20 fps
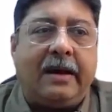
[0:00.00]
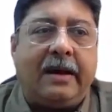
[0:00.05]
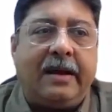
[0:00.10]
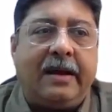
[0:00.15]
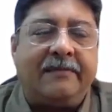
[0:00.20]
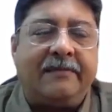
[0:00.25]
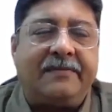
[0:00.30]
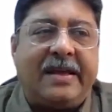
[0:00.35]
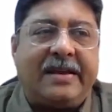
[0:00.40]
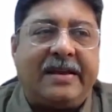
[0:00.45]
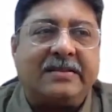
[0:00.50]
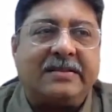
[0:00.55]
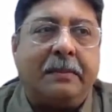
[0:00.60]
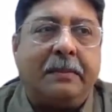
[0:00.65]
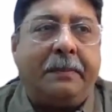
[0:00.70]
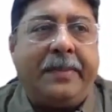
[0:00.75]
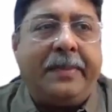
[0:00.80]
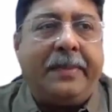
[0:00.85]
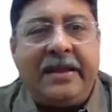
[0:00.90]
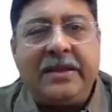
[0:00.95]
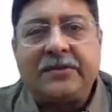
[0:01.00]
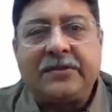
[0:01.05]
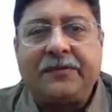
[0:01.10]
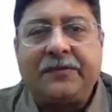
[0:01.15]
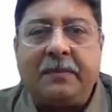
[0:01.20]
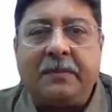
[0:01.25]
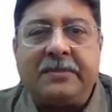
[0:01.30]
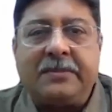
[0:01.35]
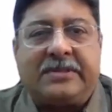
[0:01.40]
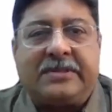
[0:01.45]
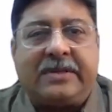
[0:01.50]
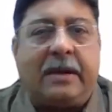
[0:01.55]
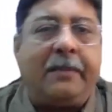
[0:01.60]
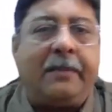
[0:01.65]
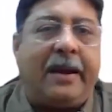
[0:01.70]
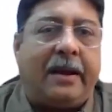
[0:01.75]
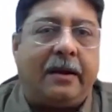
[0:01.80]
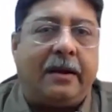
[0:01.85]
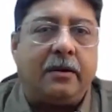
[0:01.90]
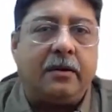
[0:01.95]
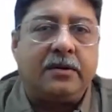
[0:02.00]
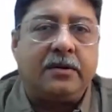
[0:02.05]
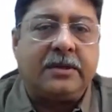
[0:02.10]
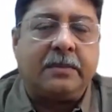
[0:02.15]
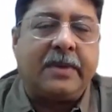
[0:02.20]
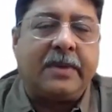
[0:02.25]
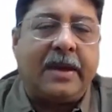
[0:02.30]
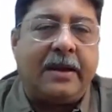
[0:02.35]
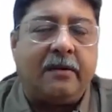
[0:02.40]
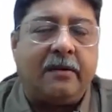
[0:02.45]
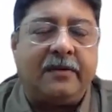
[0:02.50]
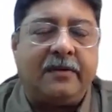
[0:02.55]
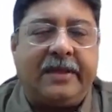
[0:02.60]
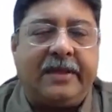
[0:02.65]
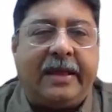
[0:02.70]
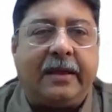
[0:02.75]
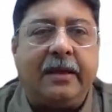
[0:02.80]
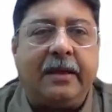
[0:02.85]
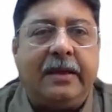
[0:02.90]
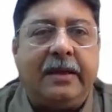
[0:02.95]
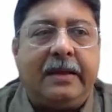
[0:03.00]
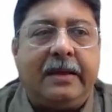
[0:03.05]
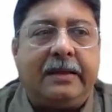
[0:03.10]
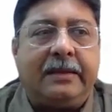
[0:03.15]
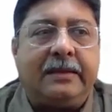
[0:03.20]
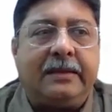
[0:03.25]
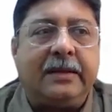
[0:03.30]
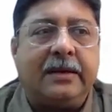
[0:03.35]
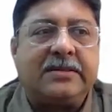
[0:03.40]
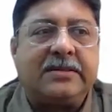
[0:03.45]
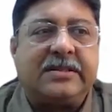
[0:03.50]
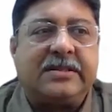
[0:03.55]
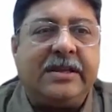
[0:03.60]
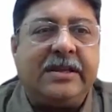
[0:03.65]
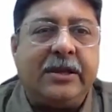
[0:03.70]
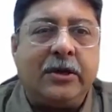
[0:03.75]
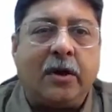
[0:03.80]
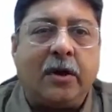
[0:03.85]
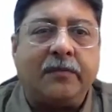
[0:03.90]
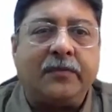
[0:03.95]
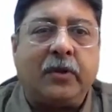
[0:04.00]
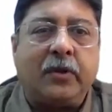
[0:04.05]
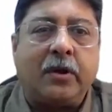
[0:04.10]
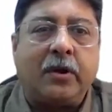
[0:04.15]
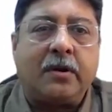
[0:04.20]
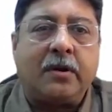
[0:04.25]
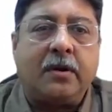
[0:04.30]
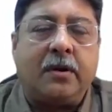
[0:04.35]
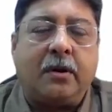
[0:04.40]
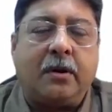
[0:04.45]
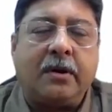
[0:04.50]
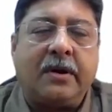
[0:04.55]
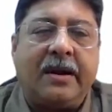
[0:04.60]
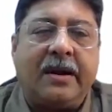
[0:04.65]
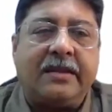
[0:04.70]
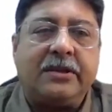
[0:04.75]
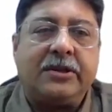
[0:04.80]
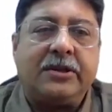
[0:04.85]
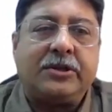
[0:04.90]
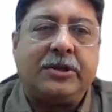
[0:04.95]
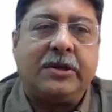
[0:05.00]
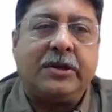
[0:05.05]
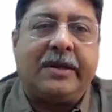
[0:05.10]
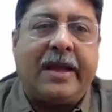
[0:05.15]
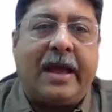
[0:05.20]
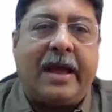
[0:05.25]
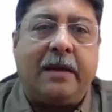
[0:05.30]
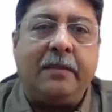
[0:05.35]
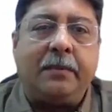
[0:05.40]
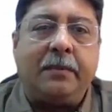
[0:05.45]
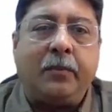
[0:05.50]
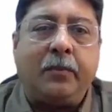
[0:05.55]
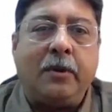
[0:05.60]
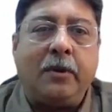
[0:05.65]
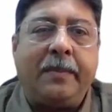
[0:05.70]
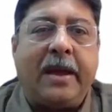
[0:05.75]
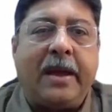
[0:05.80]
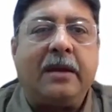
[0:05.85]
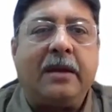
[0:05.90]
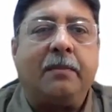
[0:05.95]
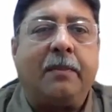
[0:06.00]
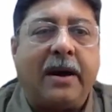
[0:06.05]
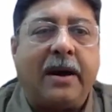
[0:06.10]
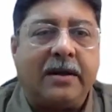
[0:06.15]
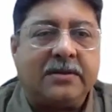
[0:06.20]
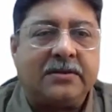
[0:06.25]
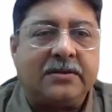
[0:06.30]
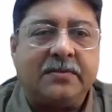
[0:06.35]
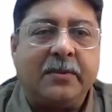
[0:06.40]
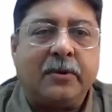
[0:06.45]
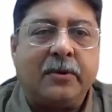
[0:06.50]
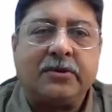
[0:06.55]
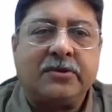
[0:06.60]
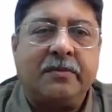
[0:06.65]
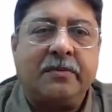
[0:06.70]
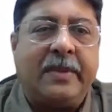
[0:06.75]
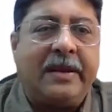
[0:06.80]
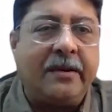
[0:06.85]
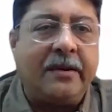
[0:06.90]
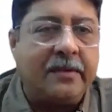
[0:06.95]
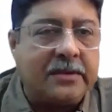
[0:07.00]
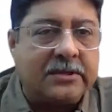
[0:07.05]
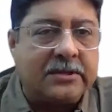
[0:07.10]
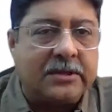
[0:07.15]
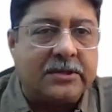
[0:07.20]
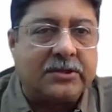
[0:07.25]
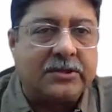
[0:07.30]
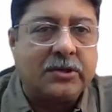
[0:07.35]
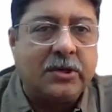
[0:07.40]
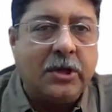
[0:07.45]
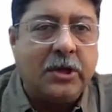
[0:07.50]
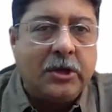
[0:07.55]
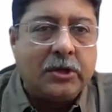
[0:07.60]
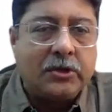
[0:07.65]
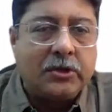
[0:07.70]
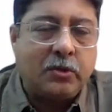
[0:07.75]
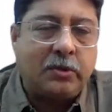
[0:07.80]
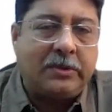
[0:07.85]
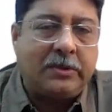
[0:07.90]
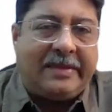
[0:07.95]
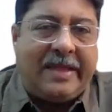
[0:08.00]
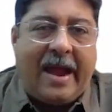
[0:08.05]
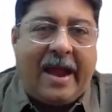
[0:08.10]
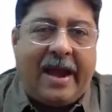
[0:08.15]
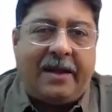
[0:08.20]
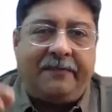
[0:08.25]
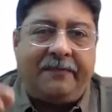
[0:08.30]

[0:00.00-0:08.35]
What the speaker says: if there is a breach from some end, some kind of thing, the CEO of the organization can be put behind bars because of many reasons. So that